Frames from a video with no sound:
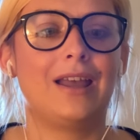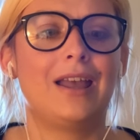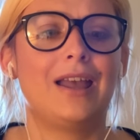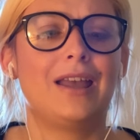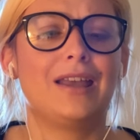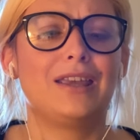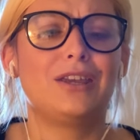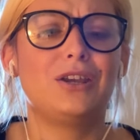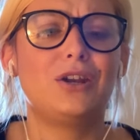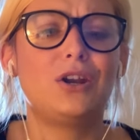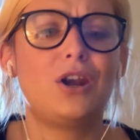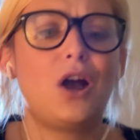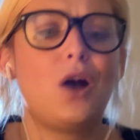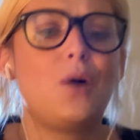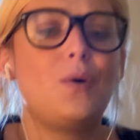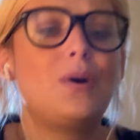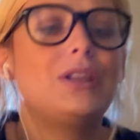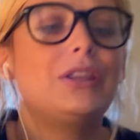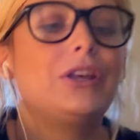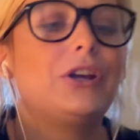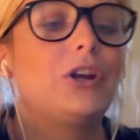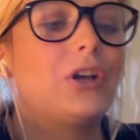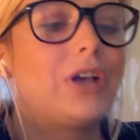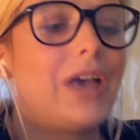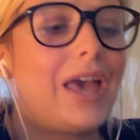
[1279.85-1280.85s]
you know, a
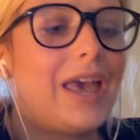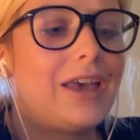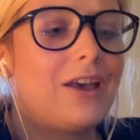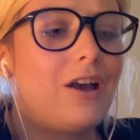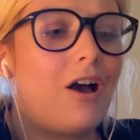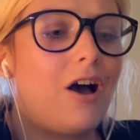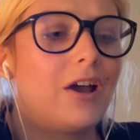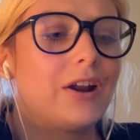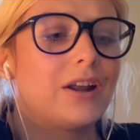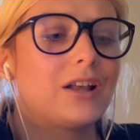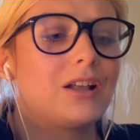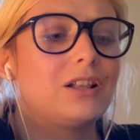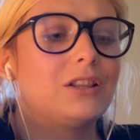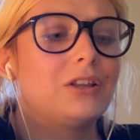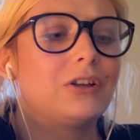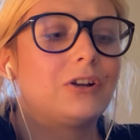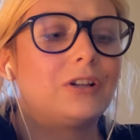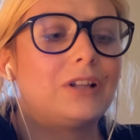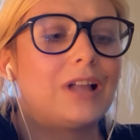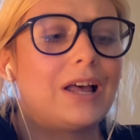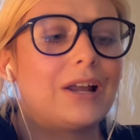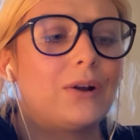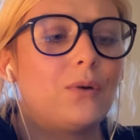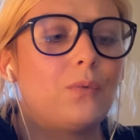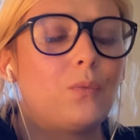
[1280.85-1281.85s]
little chaotic, a
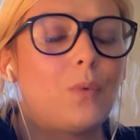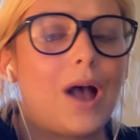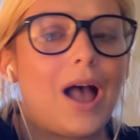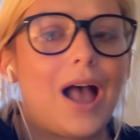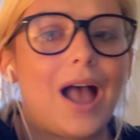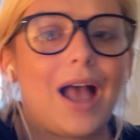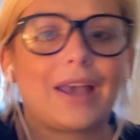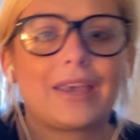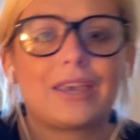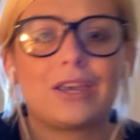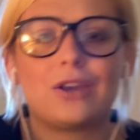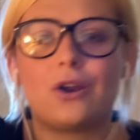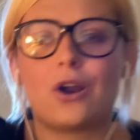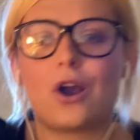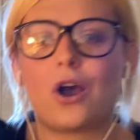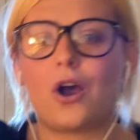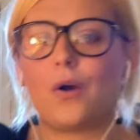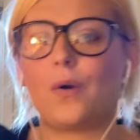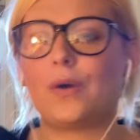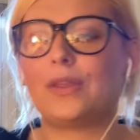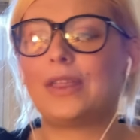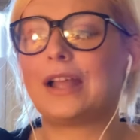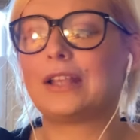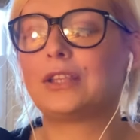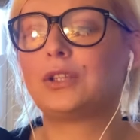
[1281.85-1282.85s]
little out of whack, you
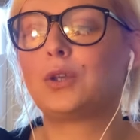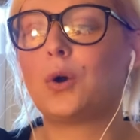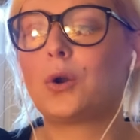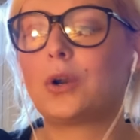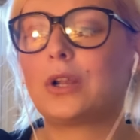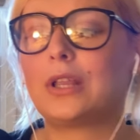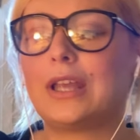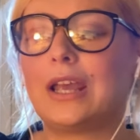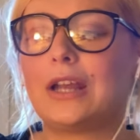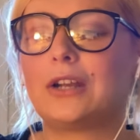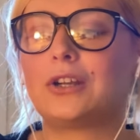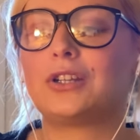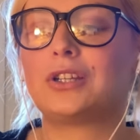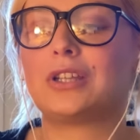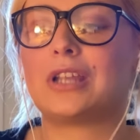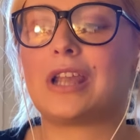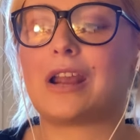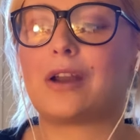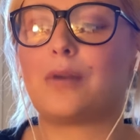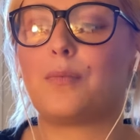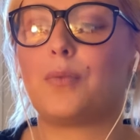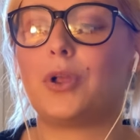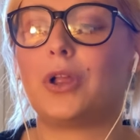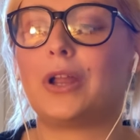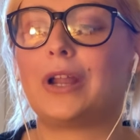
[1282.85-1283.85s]
know, and that's totally
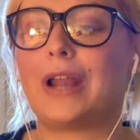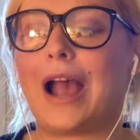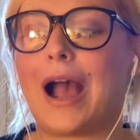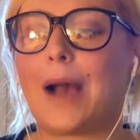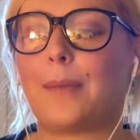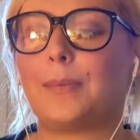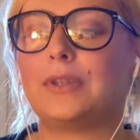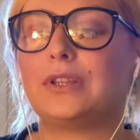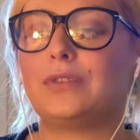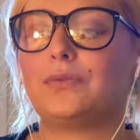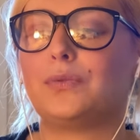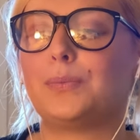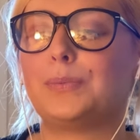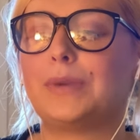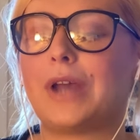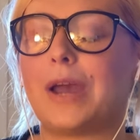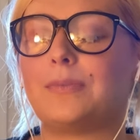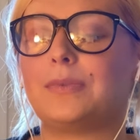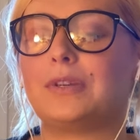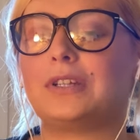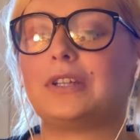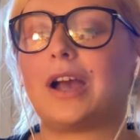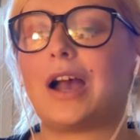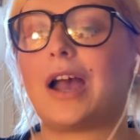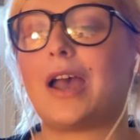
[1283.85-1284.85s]
understandable. It happens from time
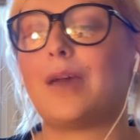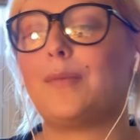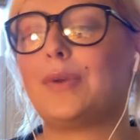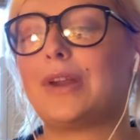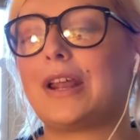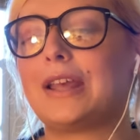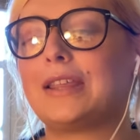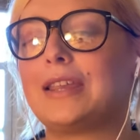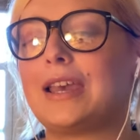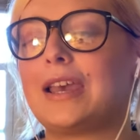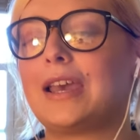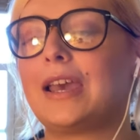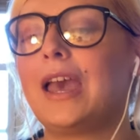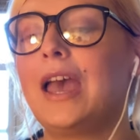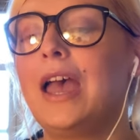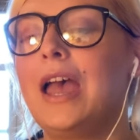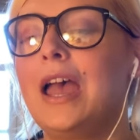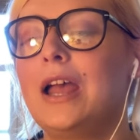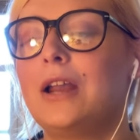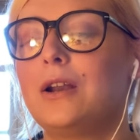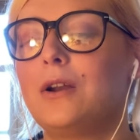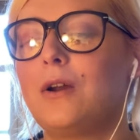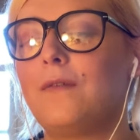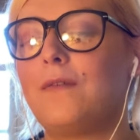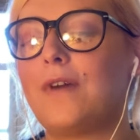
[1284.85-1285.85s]
to time, but I think
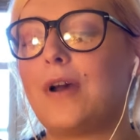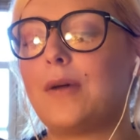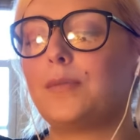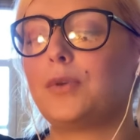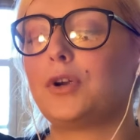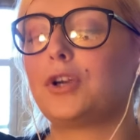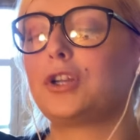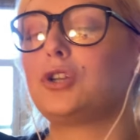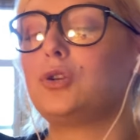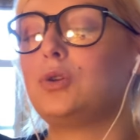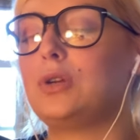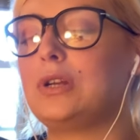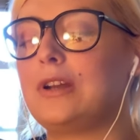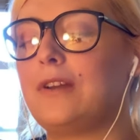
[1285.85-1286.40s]
November you need to